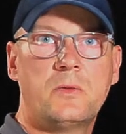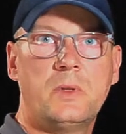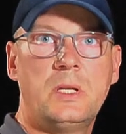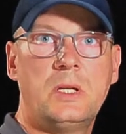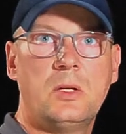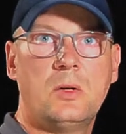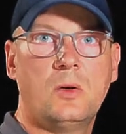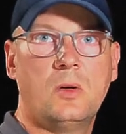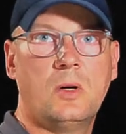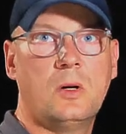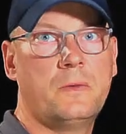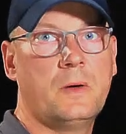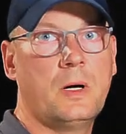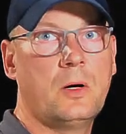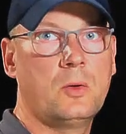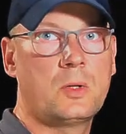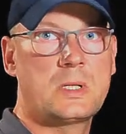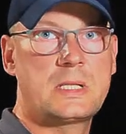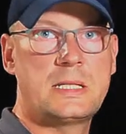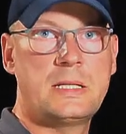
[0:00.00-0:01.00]
video of
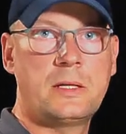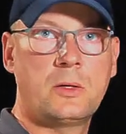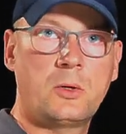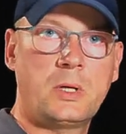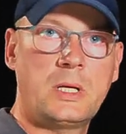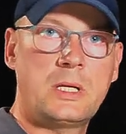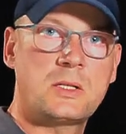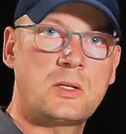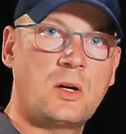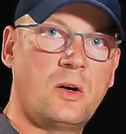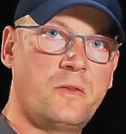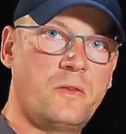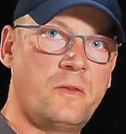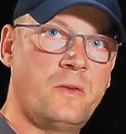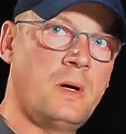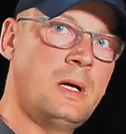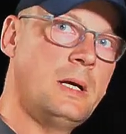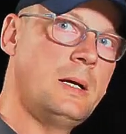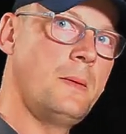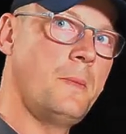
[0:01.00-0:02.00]
our series
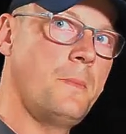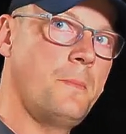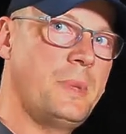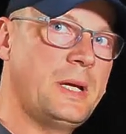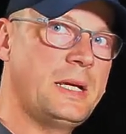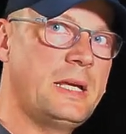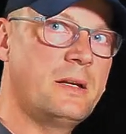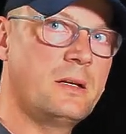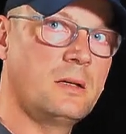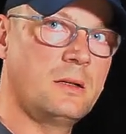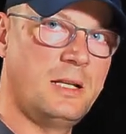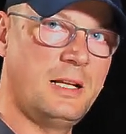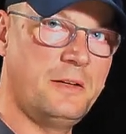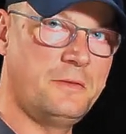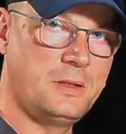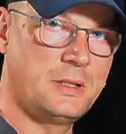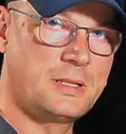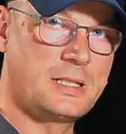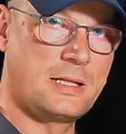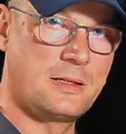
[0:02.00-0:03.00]
of beginner
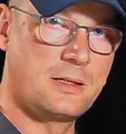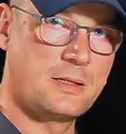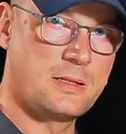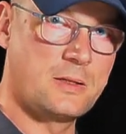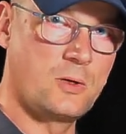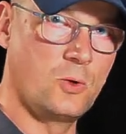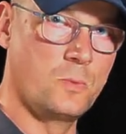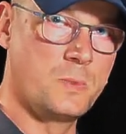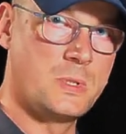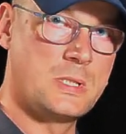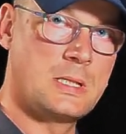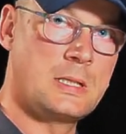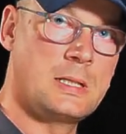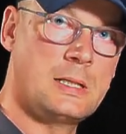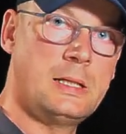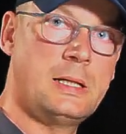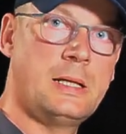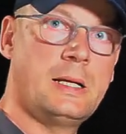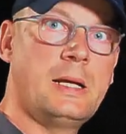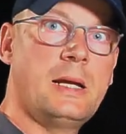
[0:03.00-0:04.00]
level telescopes.
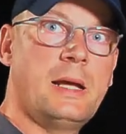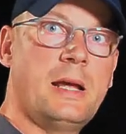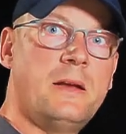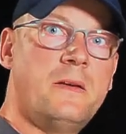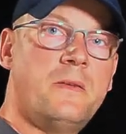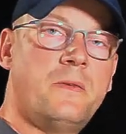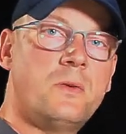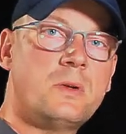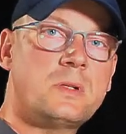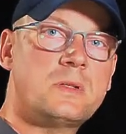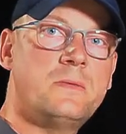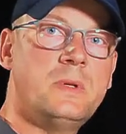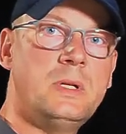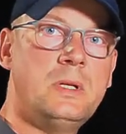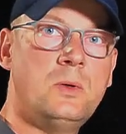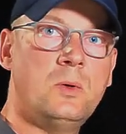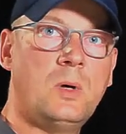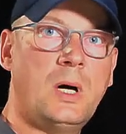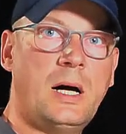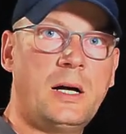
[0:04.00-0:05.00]
In the first
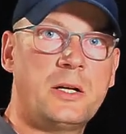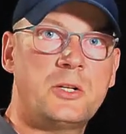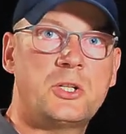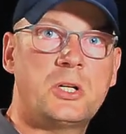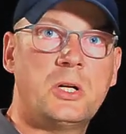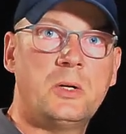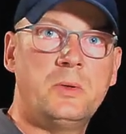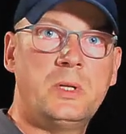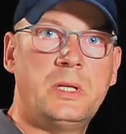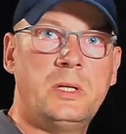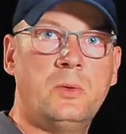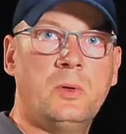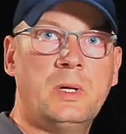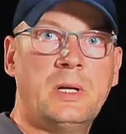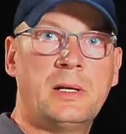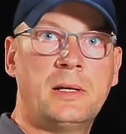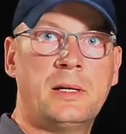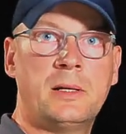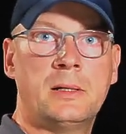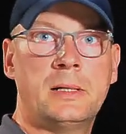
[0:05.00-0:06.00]
video I showed you
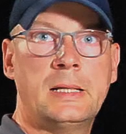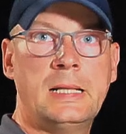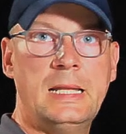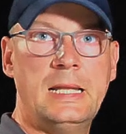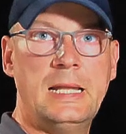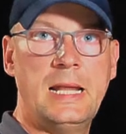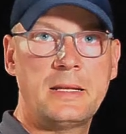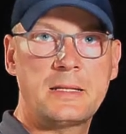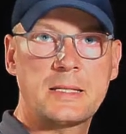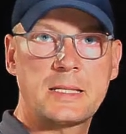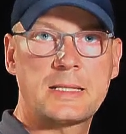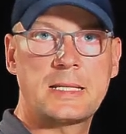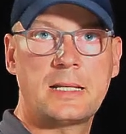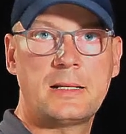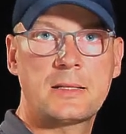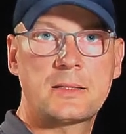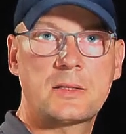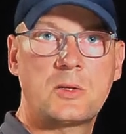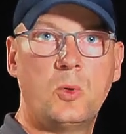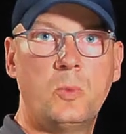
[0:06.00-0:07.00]
a lens
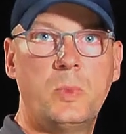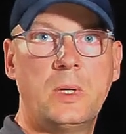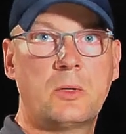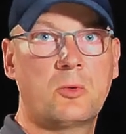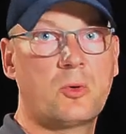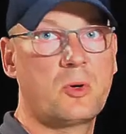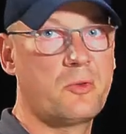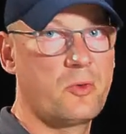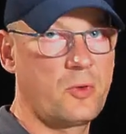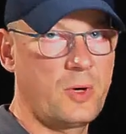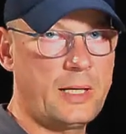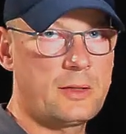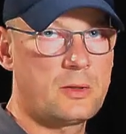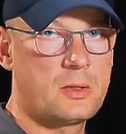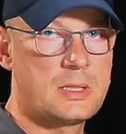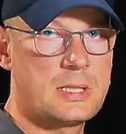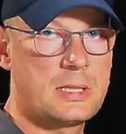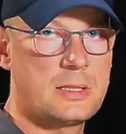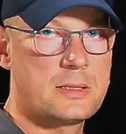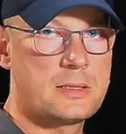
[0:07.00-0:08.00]
telescope, a
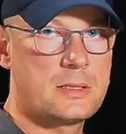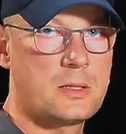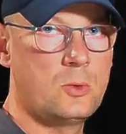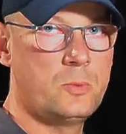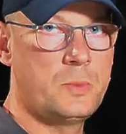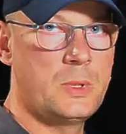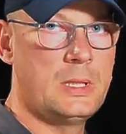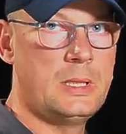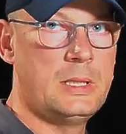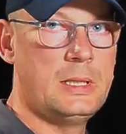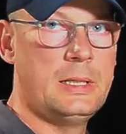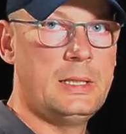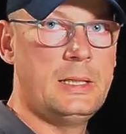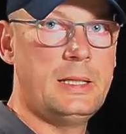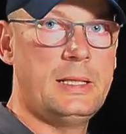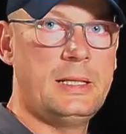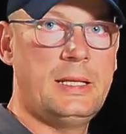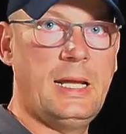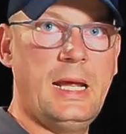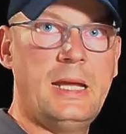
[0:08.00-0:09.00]
refractor telescope,
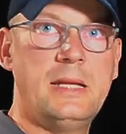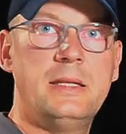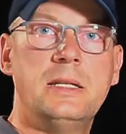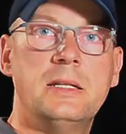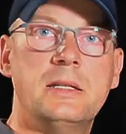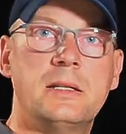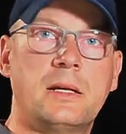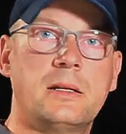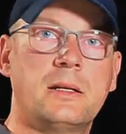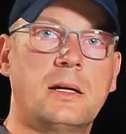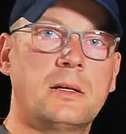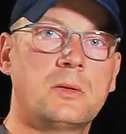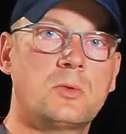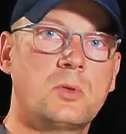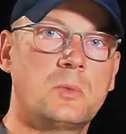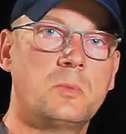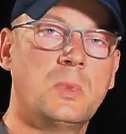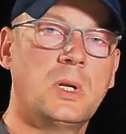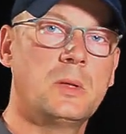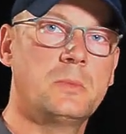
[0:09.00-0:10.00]
the
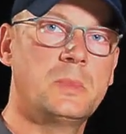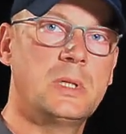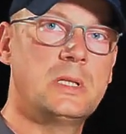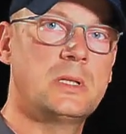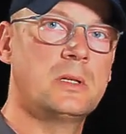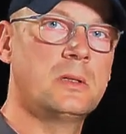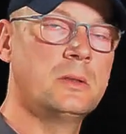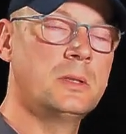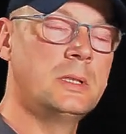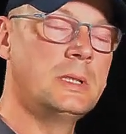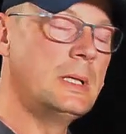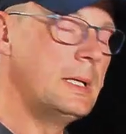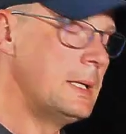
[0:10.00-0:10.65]
8900 millimeter,